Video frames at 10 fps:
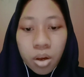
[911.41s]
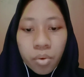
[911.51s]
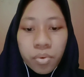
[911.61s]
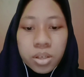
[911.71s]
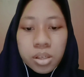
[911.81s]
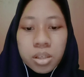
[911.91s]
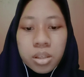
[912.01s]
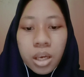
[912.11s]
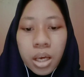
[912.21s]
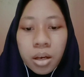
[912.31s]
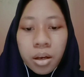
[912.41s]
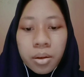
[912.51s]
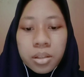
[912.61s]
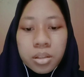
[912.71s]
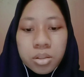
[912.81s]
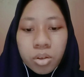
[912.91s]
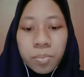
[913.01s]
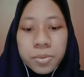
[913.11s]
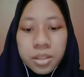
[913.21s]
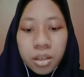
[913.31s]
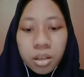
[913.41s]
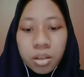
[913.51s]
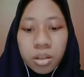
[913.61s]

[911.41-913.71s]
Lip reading: First is adsorption,